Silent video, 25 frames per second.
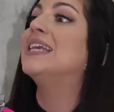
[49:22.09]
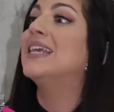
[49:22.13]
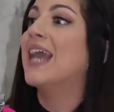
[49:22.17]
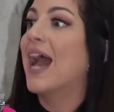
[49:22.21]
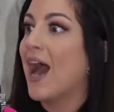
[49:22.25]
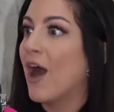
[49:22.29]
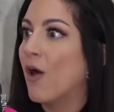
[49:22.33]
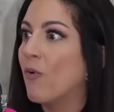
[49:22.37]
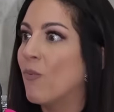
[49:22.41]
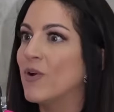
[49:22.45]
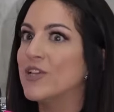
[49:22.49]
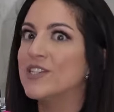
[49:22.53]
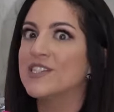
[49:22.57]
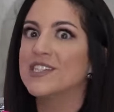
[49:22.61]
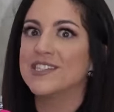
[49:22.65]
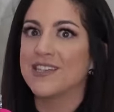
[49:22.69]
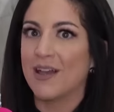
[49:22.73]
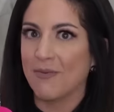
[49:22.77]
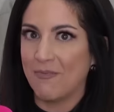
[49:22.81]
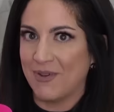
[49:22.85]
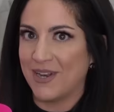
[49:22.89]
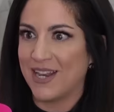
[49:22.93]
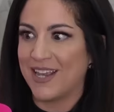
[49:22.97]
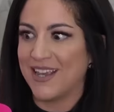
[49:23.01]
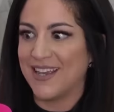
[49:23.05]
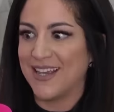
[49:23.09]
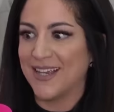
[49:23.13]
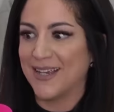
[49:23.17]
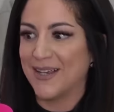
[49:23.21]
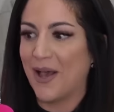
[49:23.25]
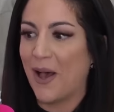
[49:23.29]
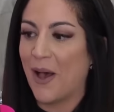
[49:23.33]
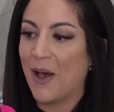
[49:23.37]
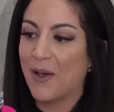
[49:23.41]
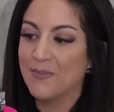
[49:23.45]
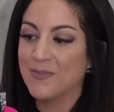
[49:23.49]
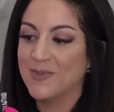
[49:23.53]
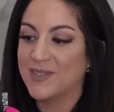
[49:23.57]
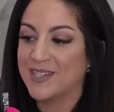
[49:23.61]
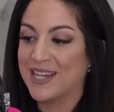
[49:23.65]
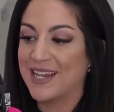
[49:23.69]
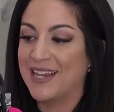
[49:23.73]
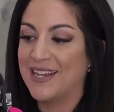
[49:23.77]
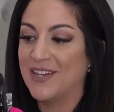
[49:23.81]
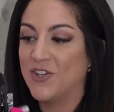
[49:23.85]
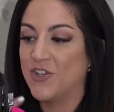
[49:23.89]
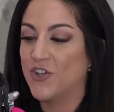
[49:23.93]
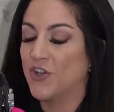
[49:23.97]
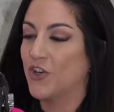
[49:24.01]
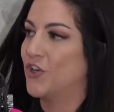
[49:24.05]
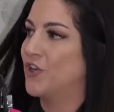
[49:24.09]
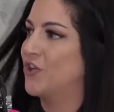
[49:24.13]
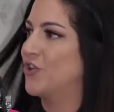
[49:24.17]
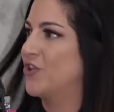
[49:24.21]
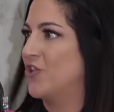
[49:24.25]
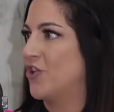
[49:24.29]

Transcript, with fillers: when somebody comes in your,